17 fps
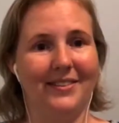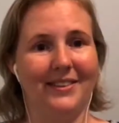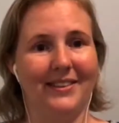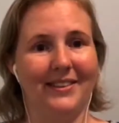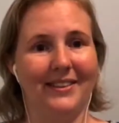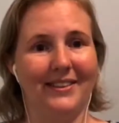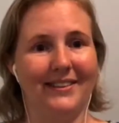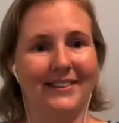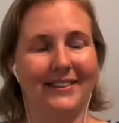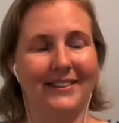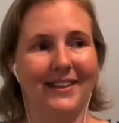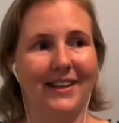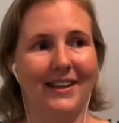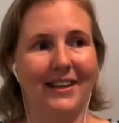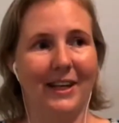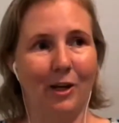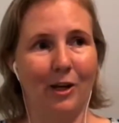just
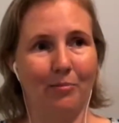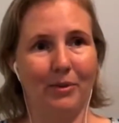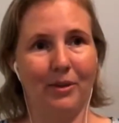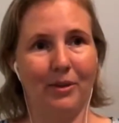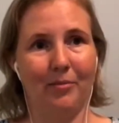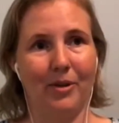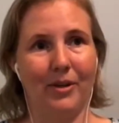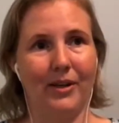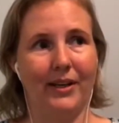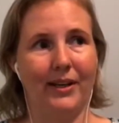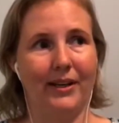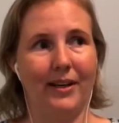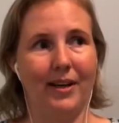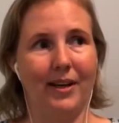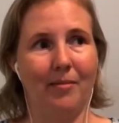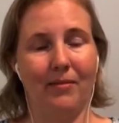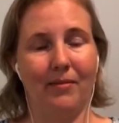get up in the morning
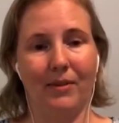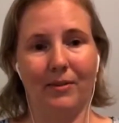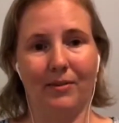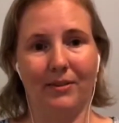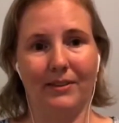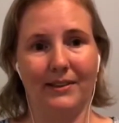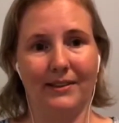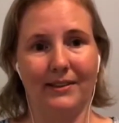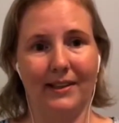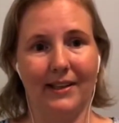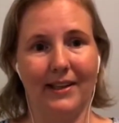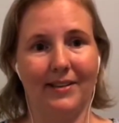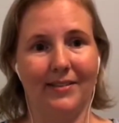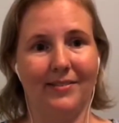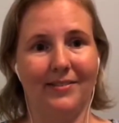and I'm everyone's slave.